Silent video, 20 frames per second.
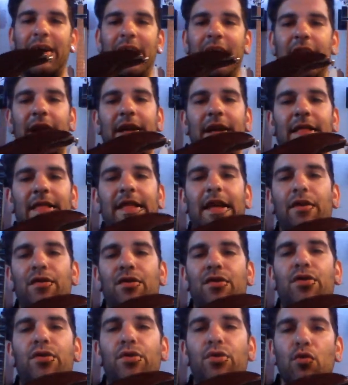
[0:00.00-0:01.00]
It sounds
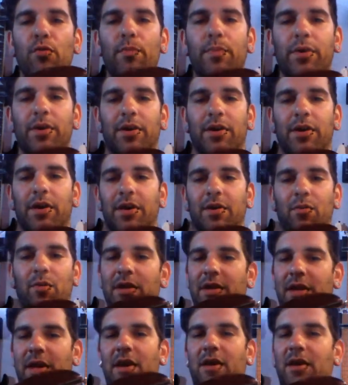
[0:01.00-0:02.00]
super good. One
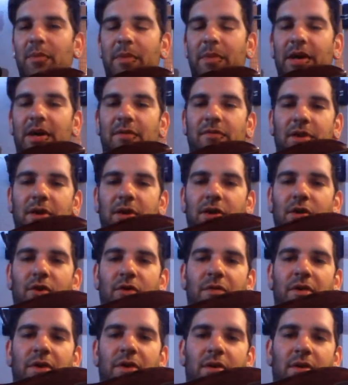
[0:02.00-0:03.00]
day I'm going to make a video of
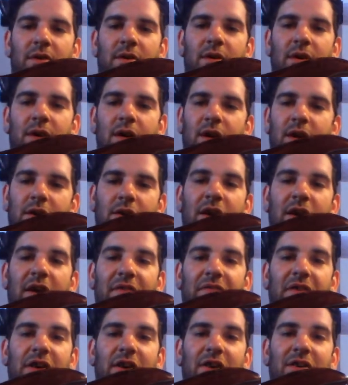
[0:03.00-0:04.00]
it, and you'll have
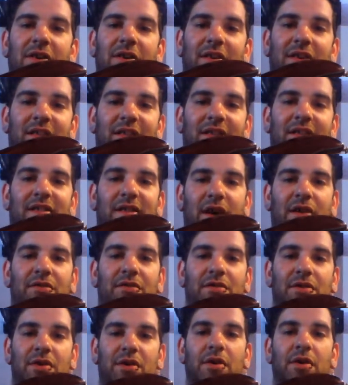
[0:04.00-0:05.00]
to hear it because it sounds
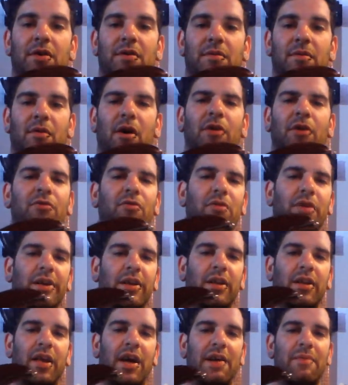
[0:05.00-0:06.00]
good, or I'll do like a
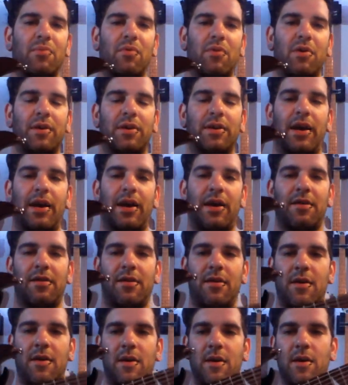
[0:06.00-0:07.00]
live broadcast.
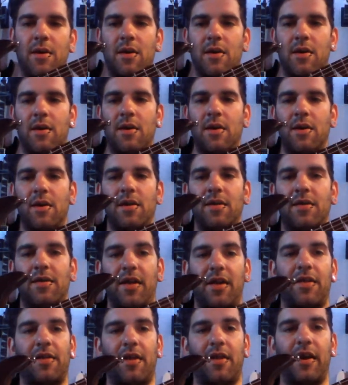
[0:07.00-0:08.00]

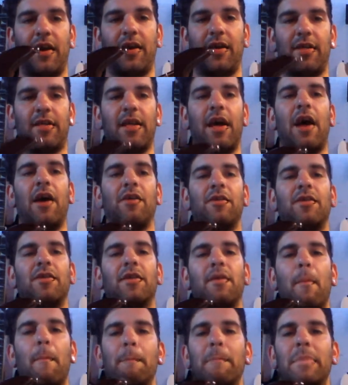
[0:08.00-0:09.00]
This thing sounds
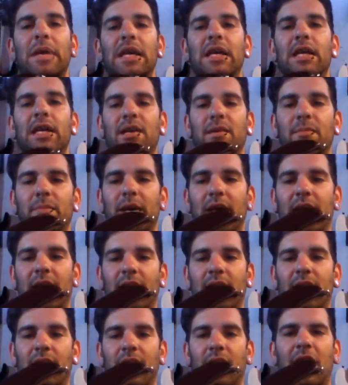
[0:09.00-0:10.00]
mean, man.
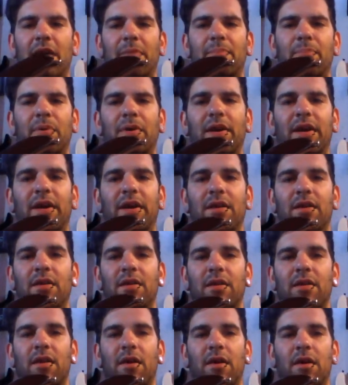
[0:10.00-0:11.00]
I put it in
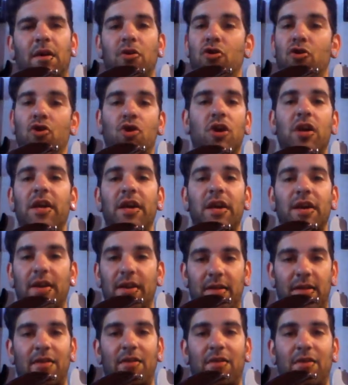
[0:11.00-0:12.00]
G, and it
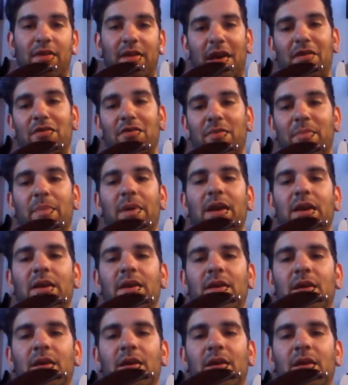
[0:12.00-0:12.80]
still sounds mean.